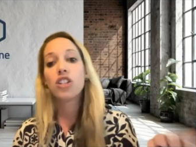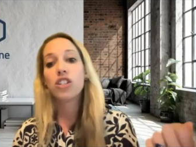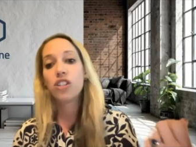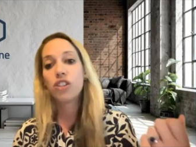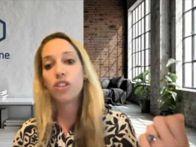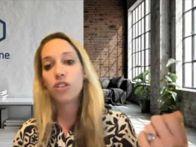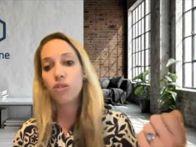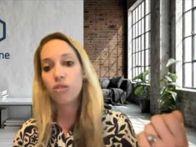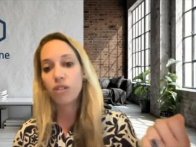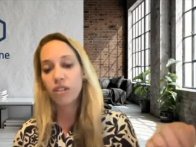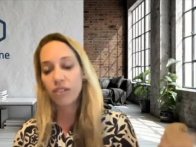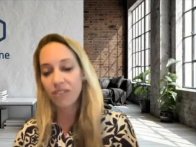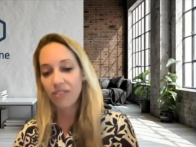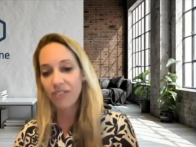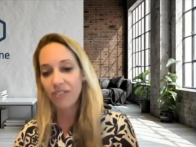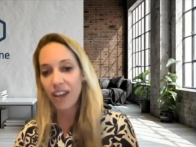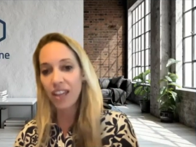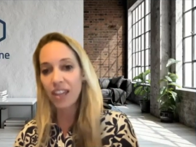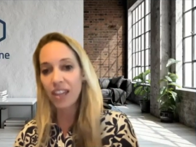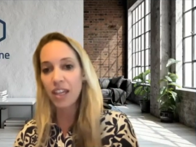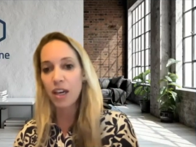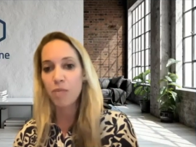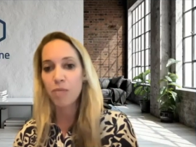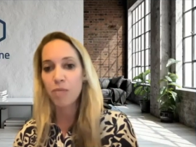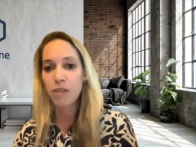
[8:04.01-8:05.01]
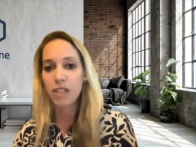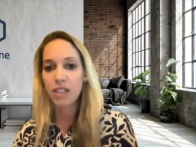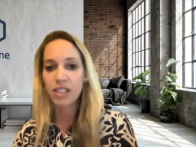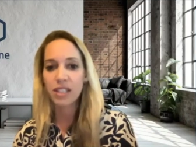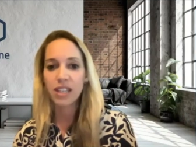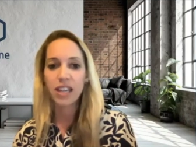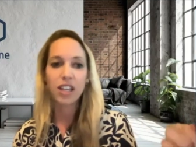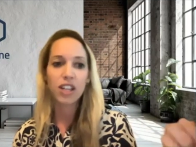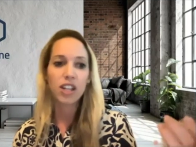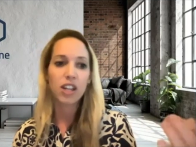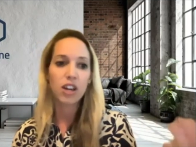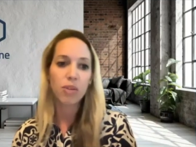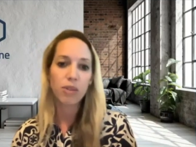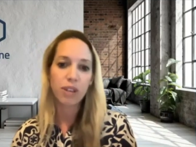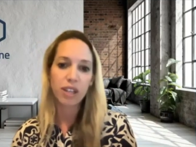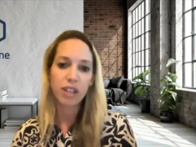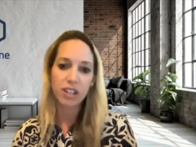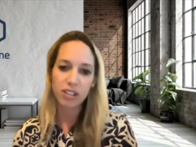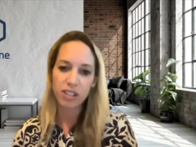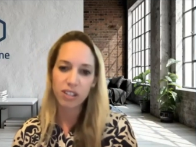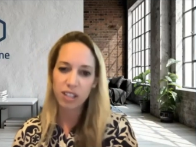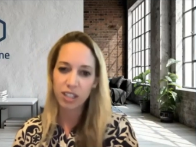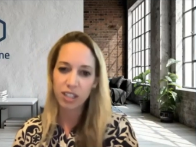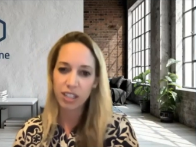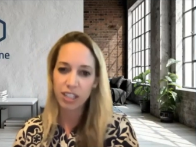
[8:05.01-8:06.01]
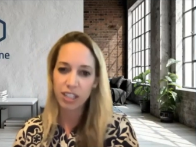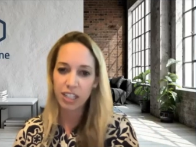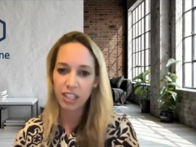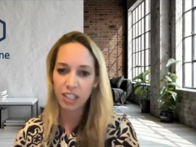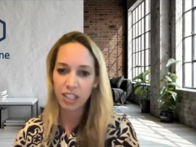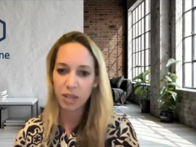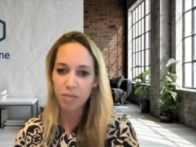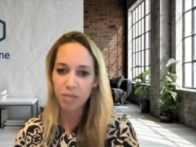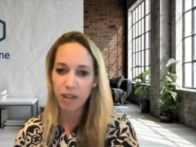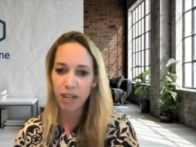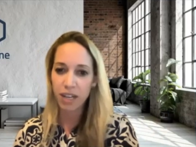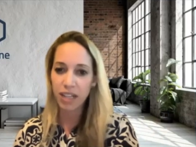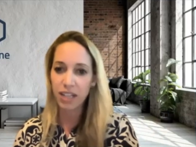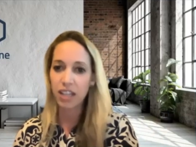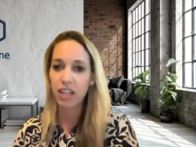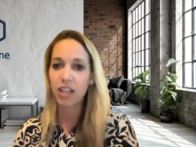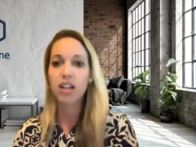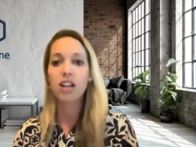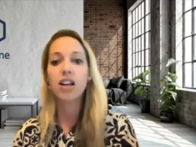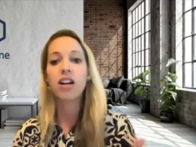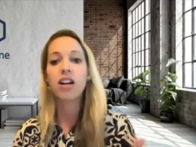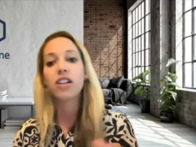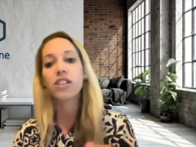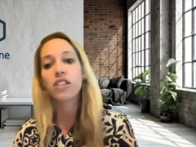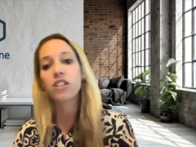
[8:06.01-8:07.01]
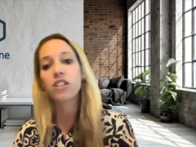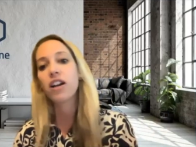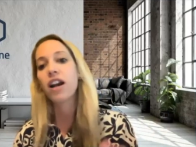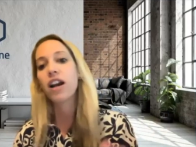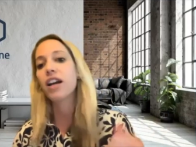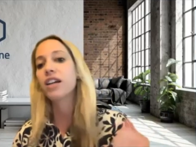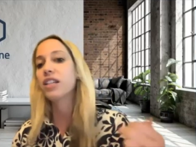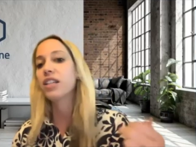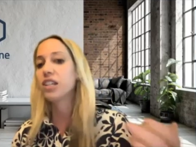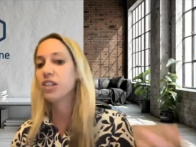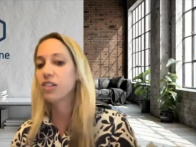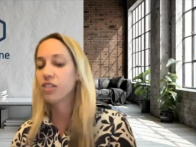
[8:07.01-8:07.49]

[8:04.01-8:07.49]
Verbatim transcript: to defend them and say, no, here's the legally binding contract,